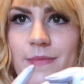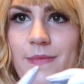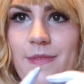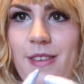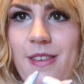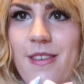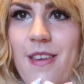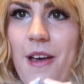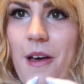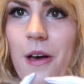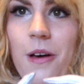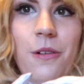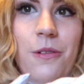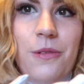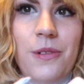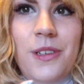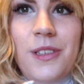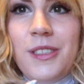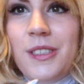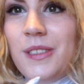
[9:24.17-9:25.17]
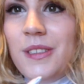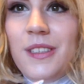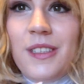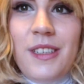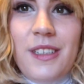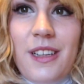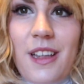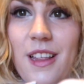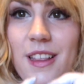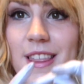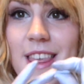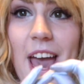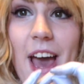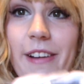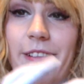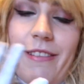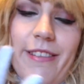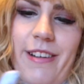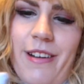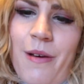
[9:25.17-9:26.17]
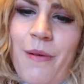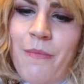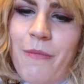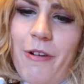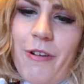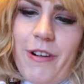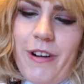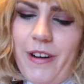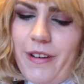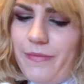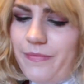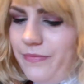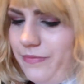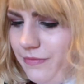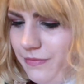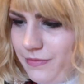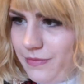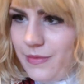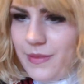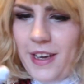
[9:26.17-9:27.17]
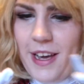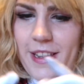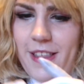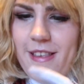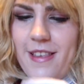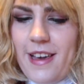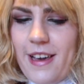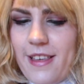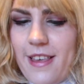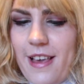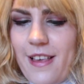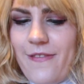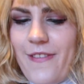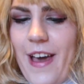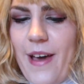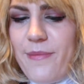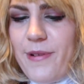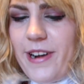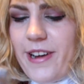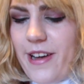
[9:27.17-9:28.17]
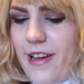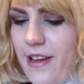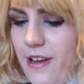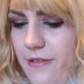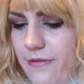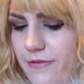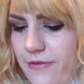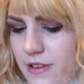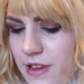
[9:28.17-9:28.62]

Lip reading: sew down a little more, cut this excess fabric off.